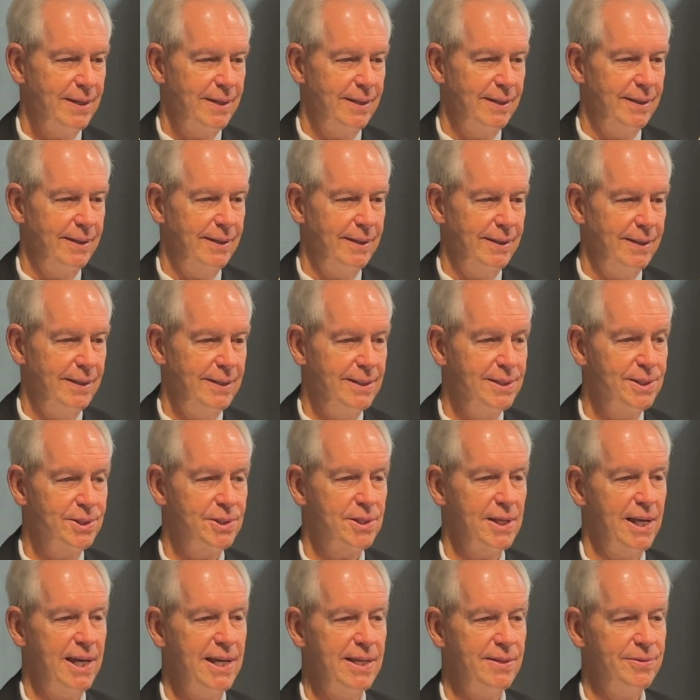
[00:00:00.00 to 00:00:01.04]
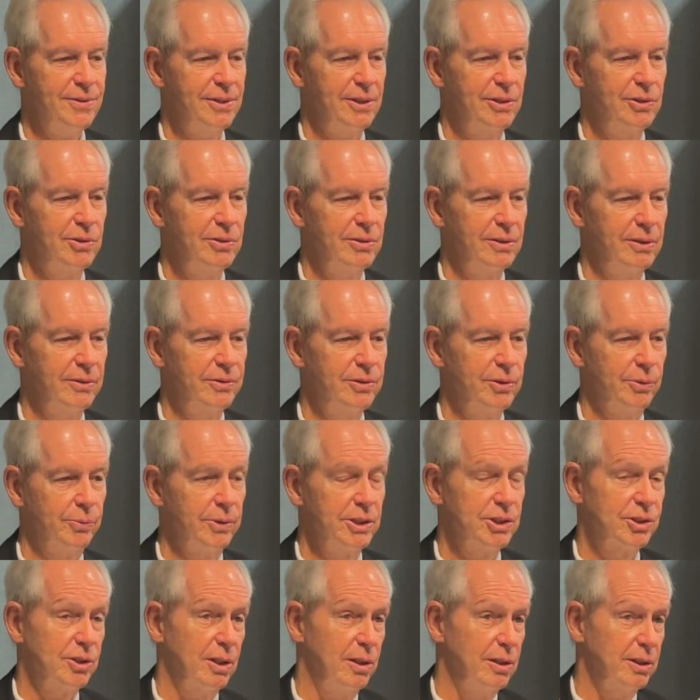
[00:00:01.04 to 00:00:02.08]
is that the
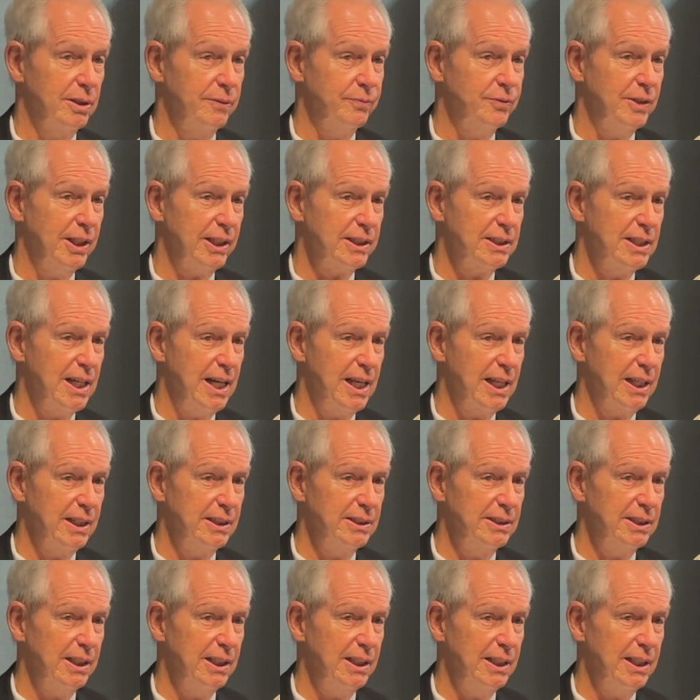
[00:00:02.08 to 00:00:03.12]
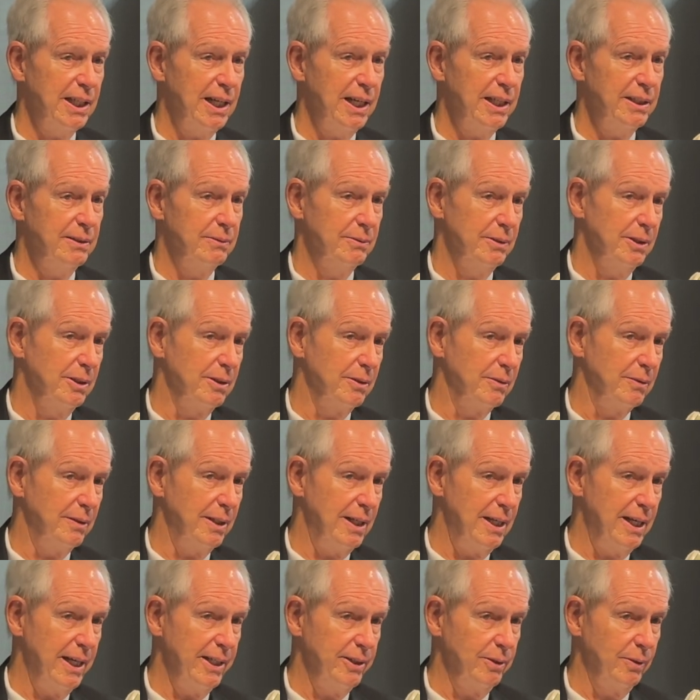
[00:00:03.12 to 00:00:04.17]
result of technology? I don't know.
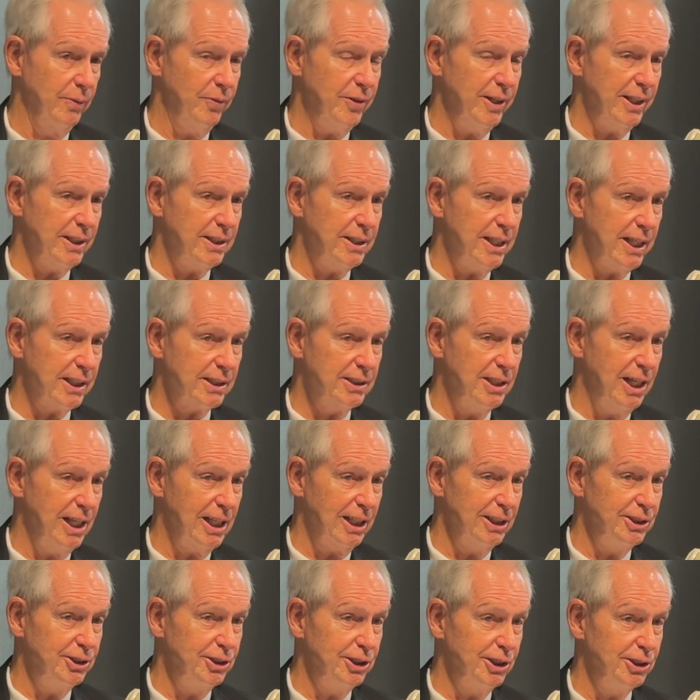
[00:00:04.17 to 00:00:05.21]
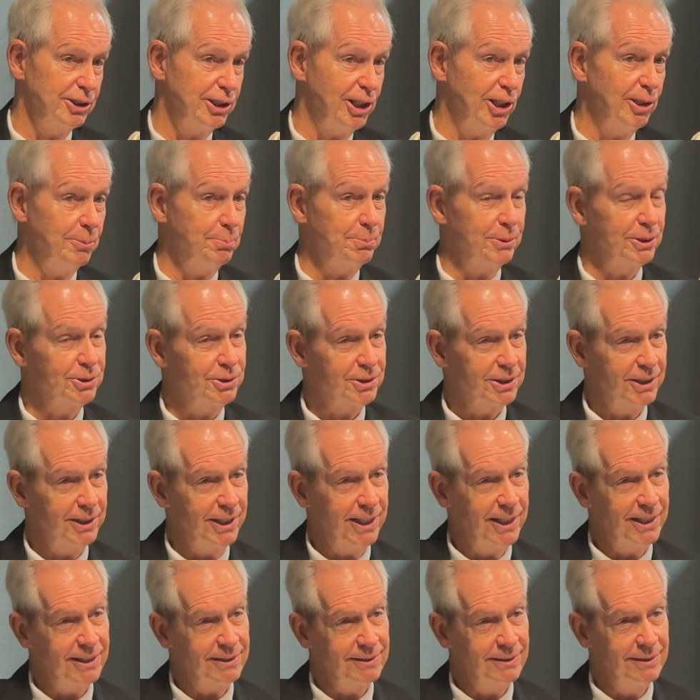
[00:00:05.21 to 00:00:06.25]
I don't think technology's helped us in
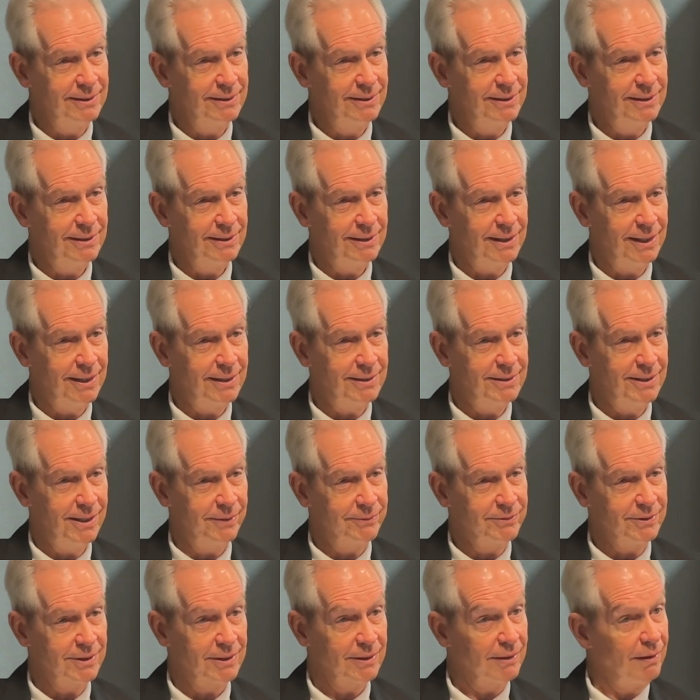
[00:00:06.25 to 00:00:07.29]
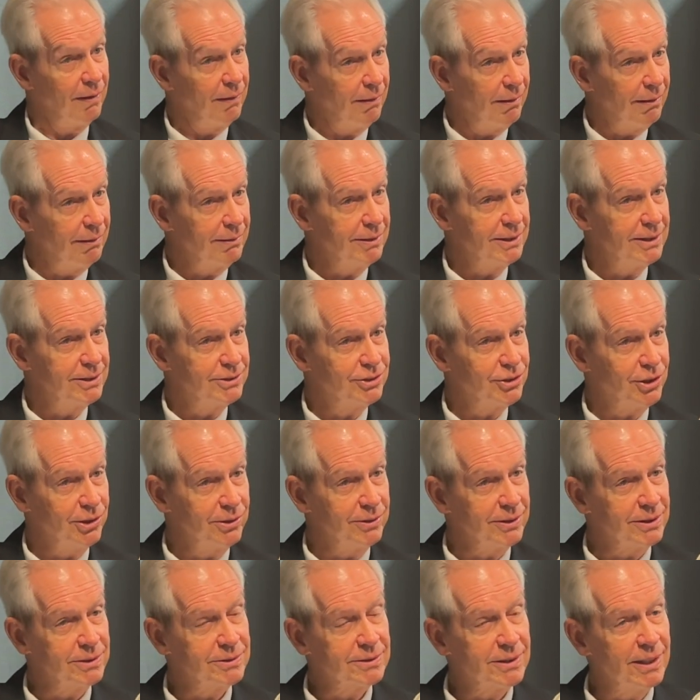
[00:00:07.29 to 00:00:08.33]
that endeavor at all. It's
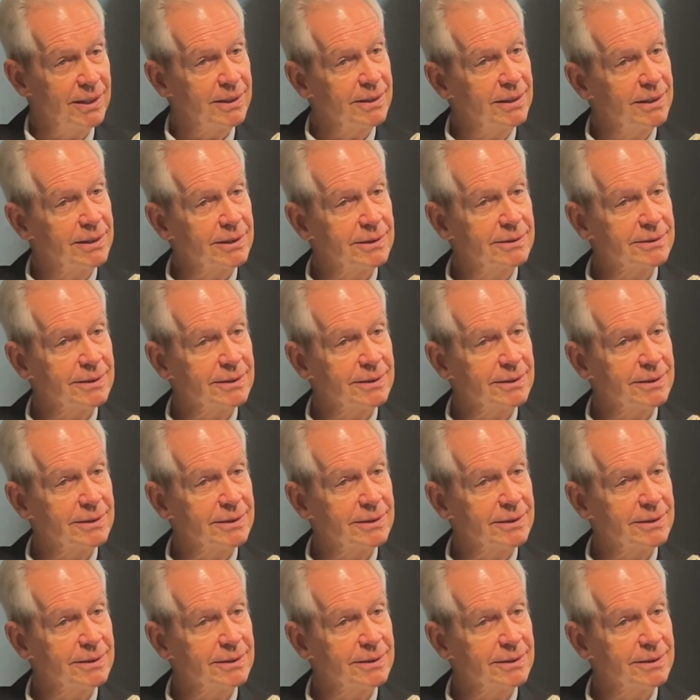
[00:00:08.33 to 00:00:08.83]
hurt us, I think.